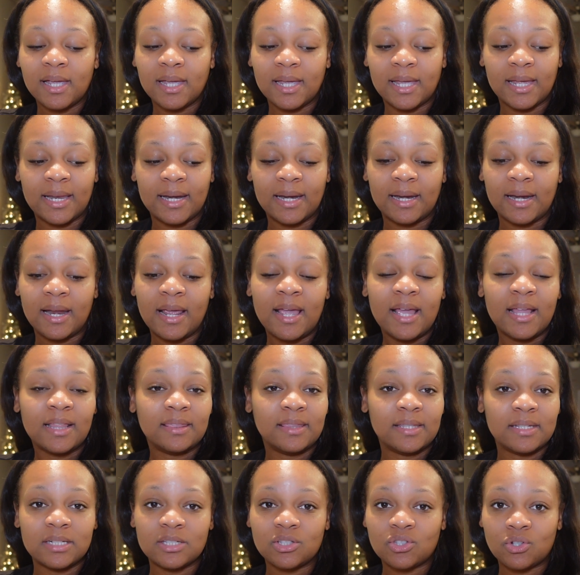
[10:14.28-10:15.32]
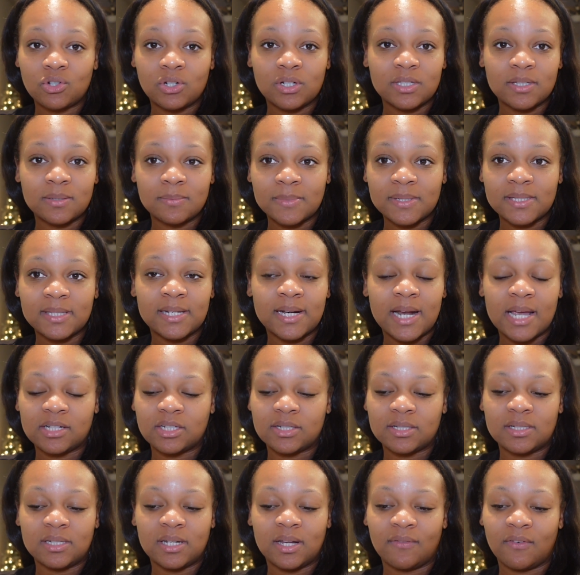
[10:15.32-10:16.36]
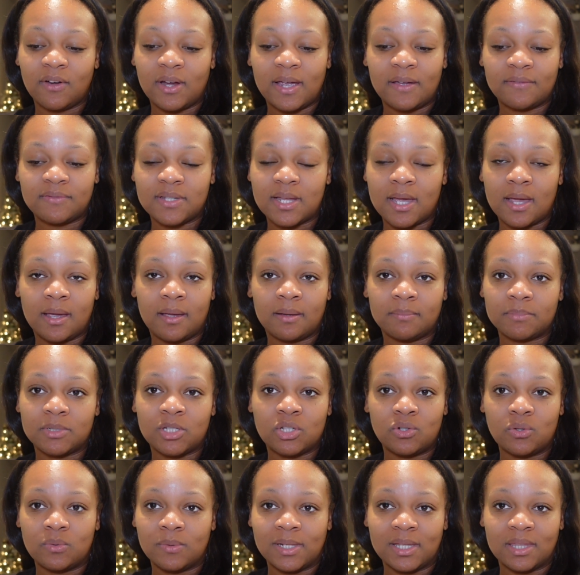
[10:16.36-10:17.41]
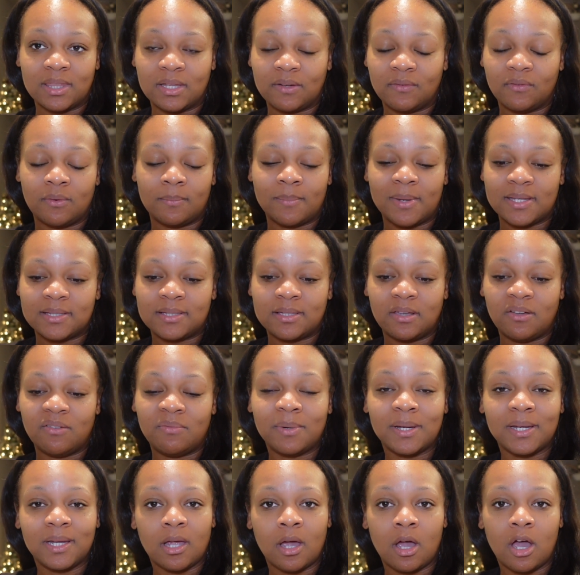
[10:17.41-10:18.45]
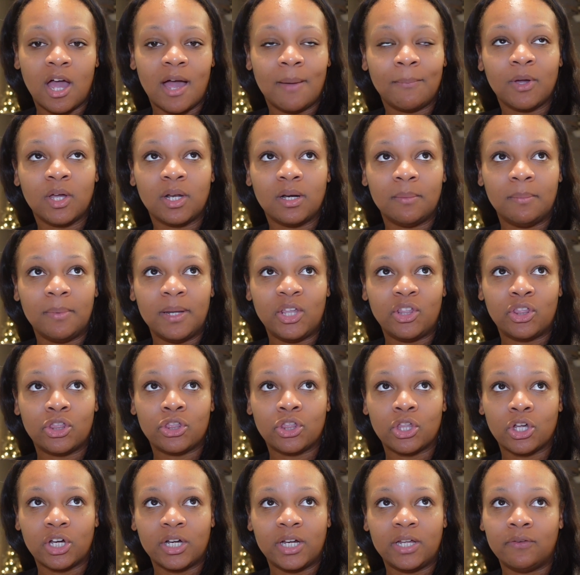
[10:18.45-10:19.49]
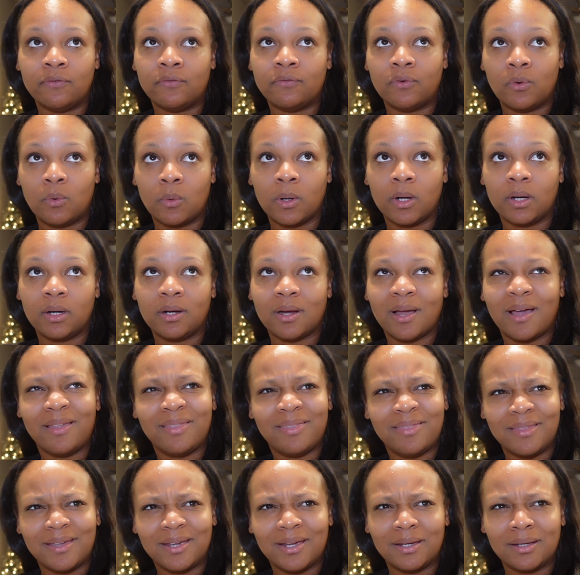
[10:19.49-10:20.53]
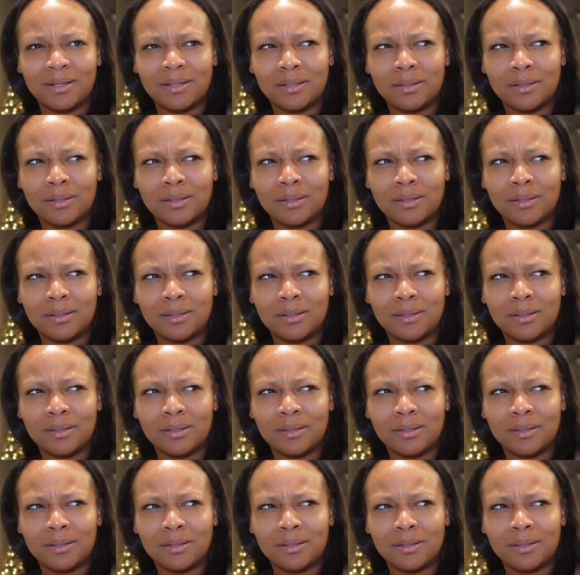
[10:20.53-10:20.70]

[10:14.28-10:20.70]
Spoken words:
and then it's Christmas, and I just never have time to do anything for myself. But y'all, I'm gonna be 34, I think.